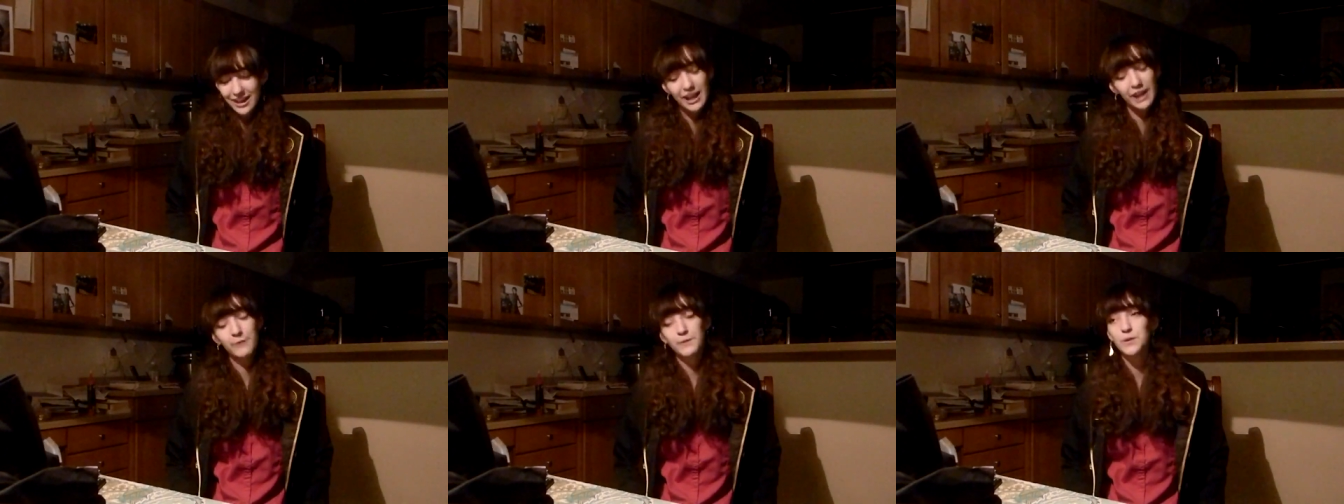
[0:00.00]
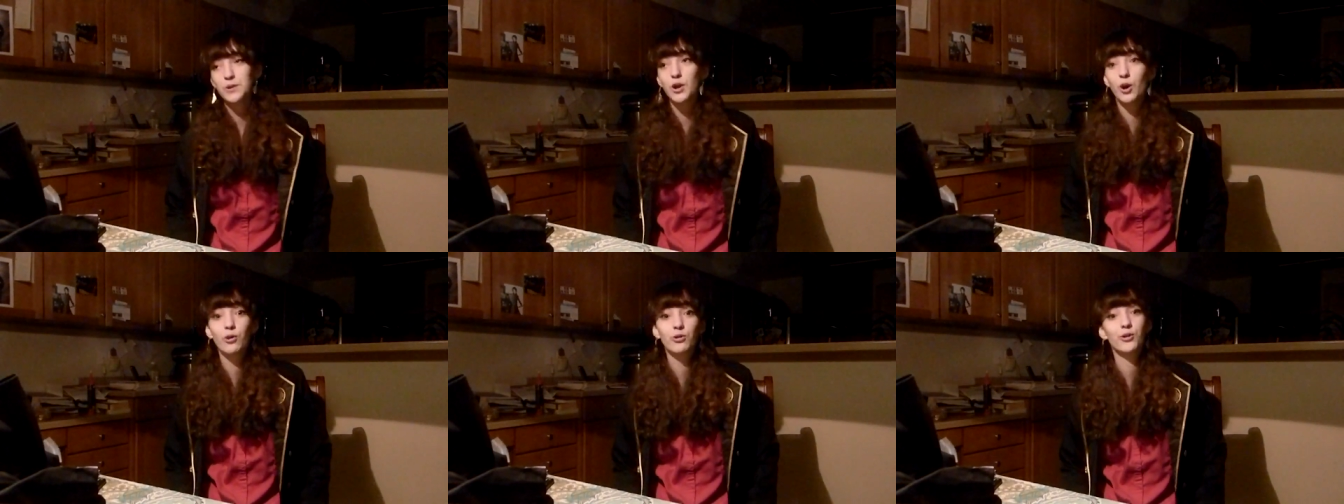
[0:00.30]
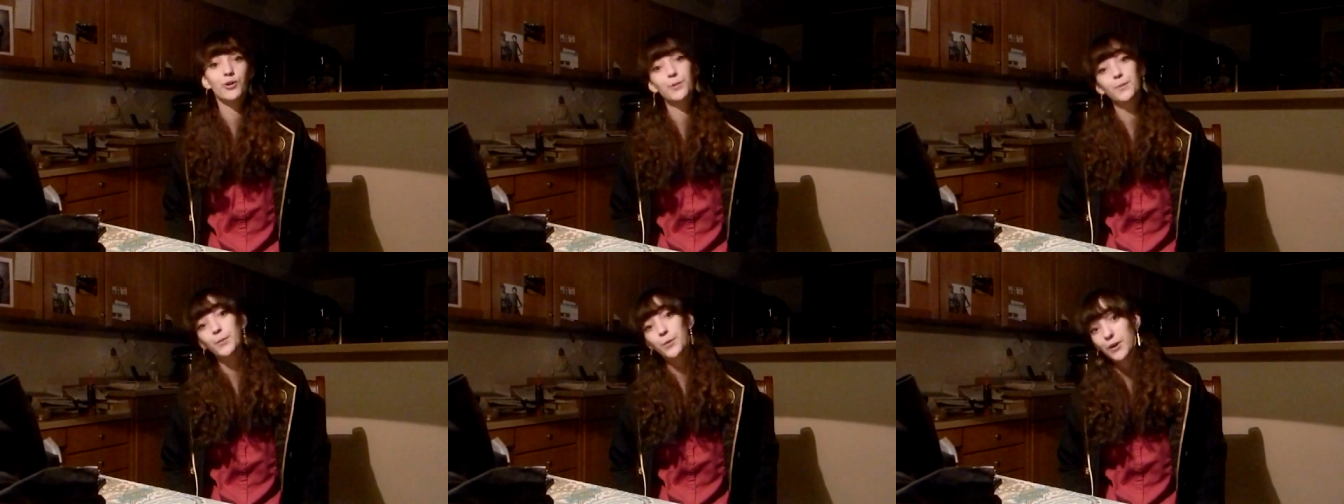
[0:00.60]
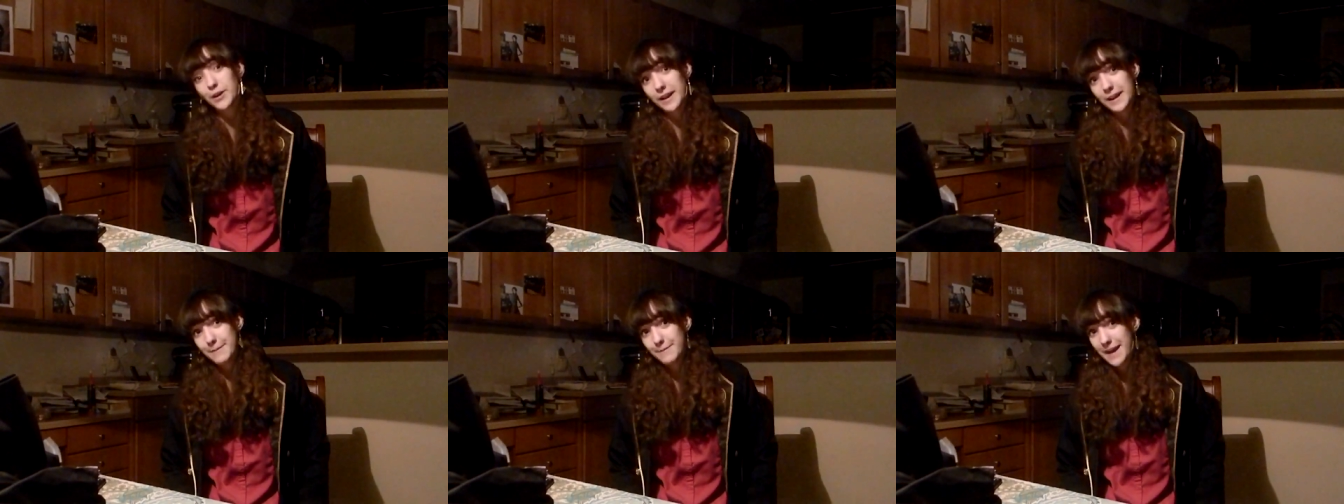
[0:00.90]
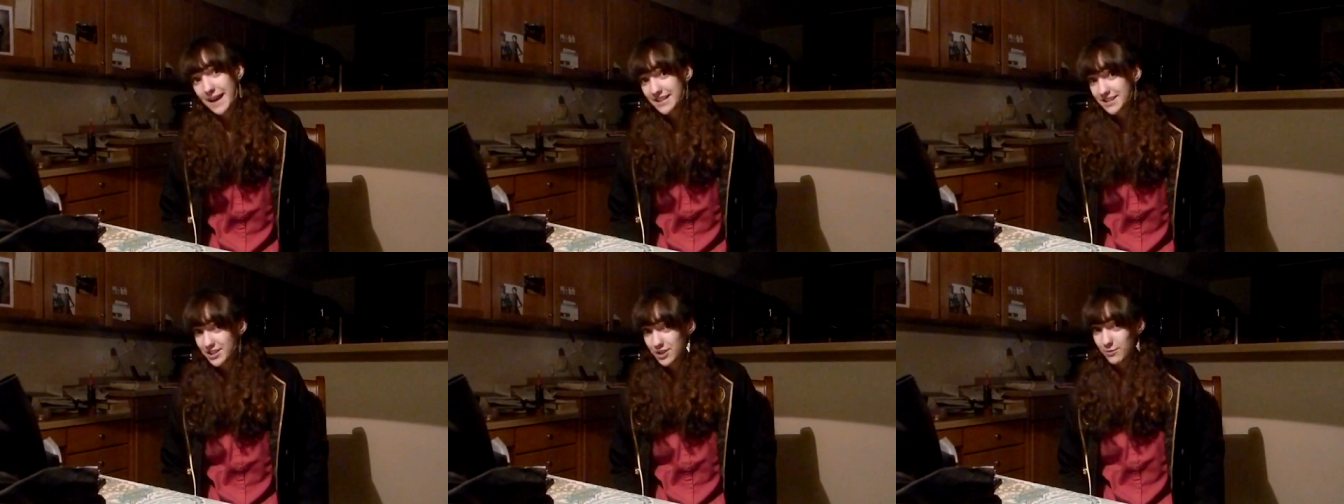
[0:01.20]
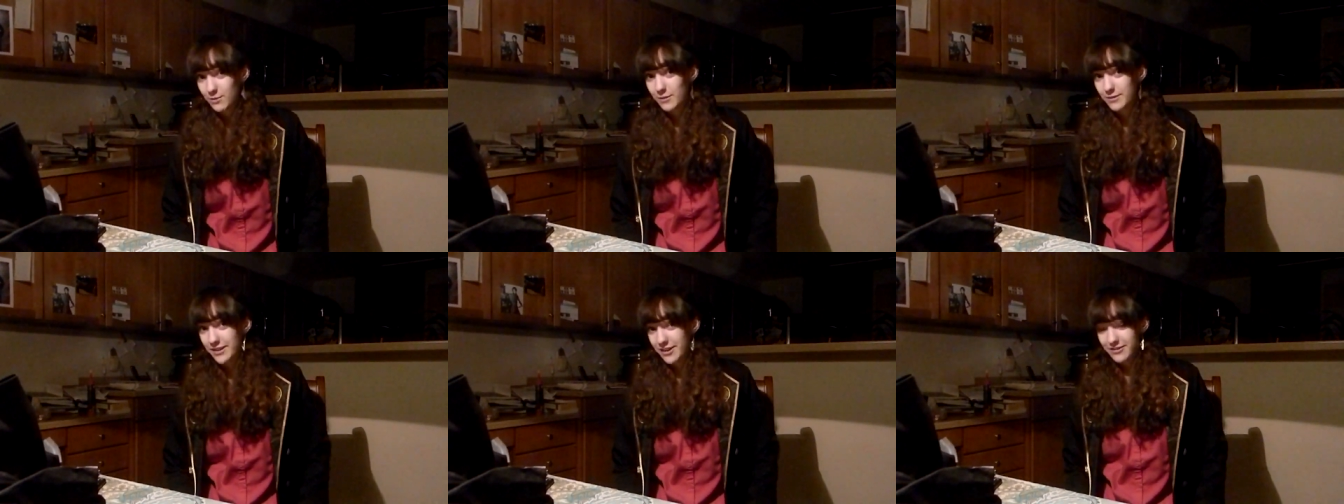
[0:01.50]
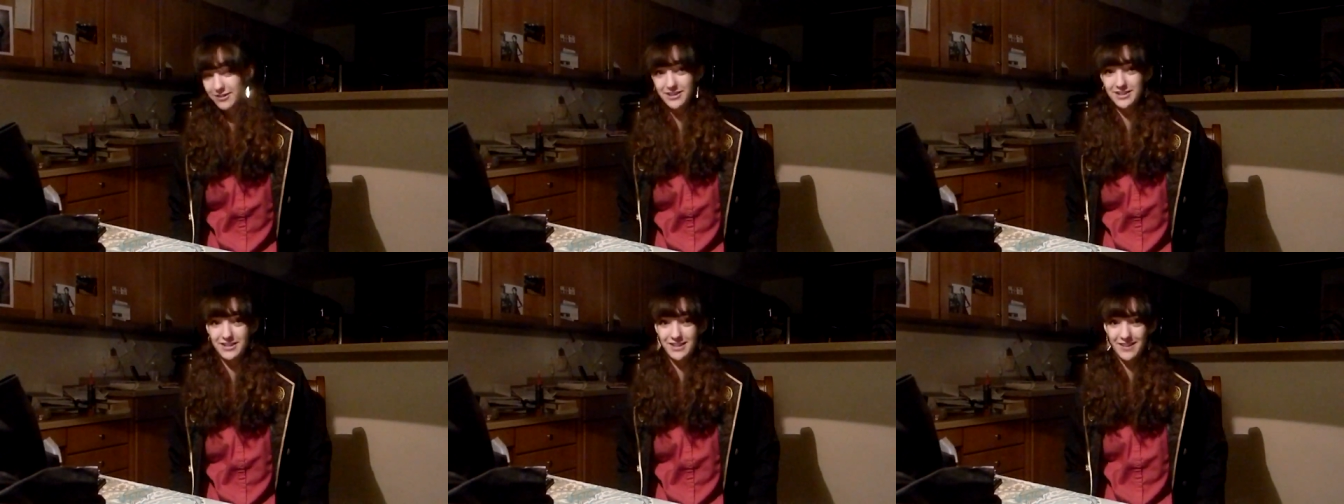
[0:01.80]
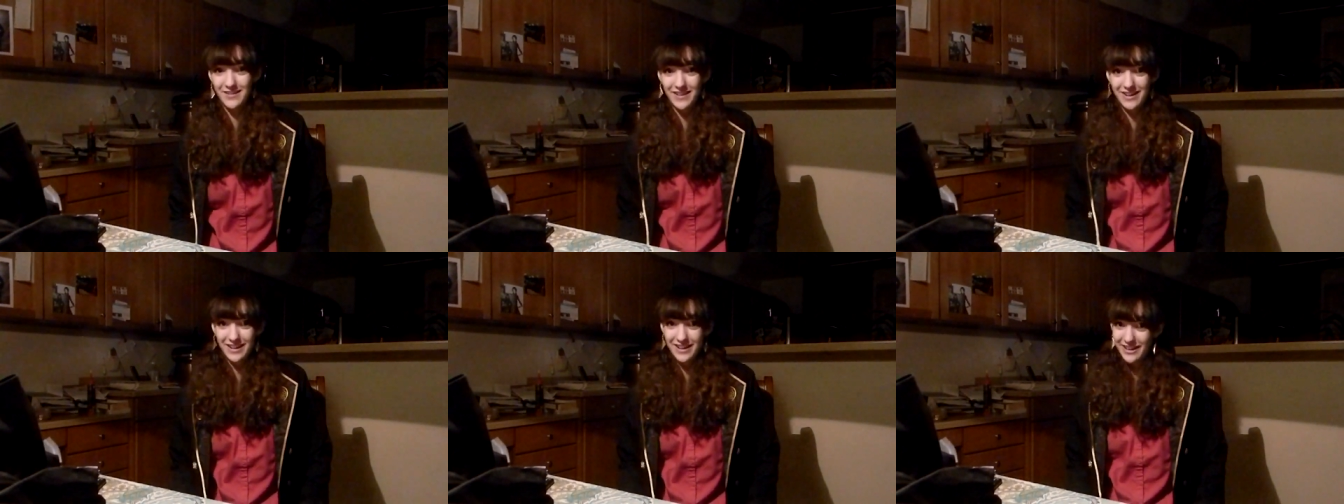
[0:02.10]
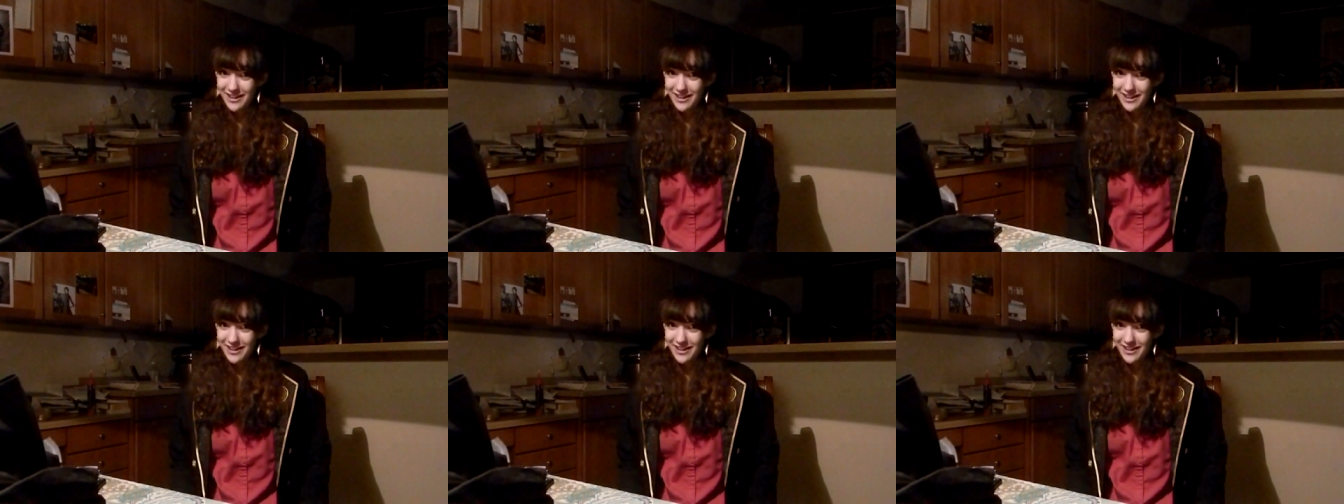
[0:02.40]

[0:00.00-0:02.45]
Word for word: If you don't look pretty, Master won't notice you, you